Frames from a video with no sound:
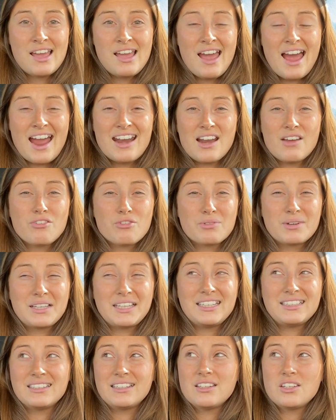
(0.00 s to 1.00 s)
I never
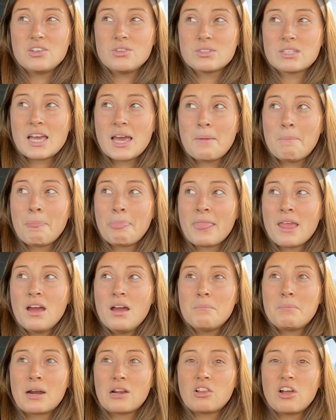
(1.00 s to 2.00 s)
really did use it,
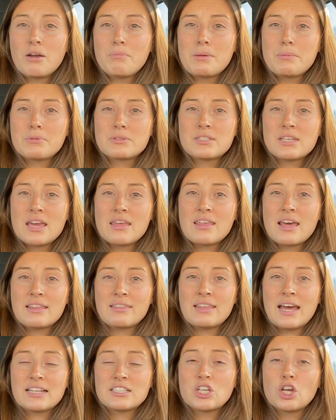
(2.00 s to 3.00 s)
but a lot of people say that
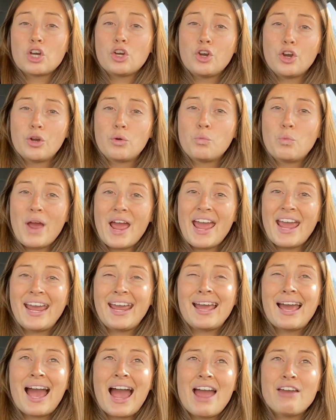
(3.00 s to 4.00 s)
that's a good
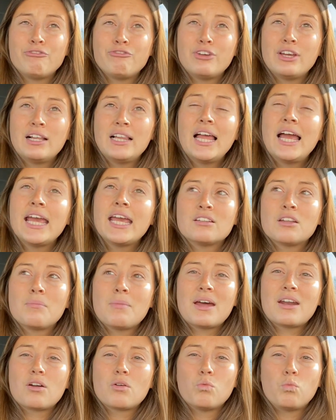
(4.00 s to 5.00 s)
way. I feel like no
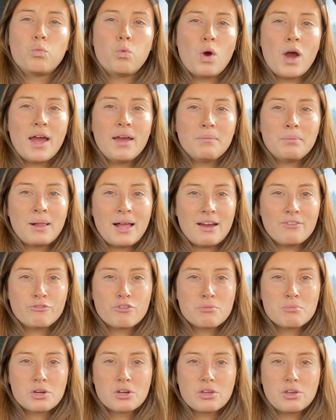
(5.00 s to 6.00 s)
matter what
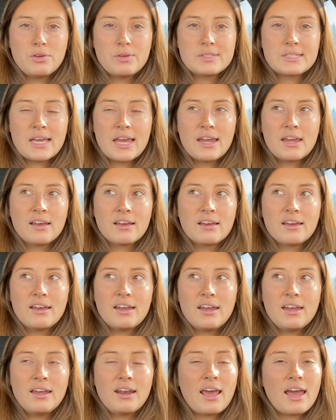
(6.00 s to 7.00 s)
platform you're using,
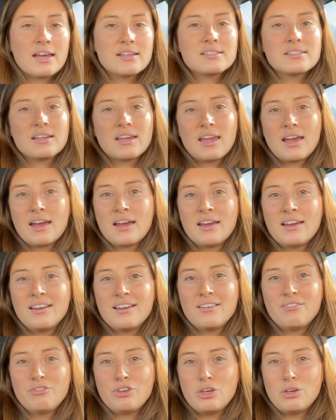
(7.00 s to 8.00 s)
it has to get
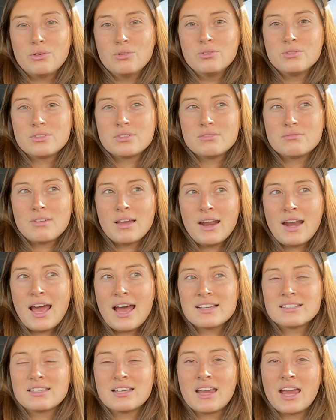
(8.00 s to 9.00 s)
views. It
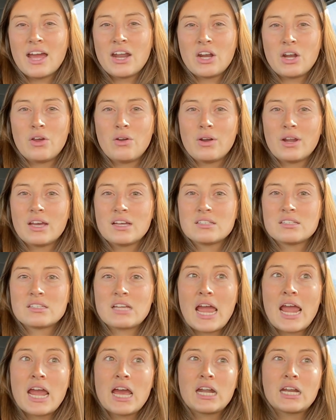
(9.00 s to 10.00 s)
has to get noticed. And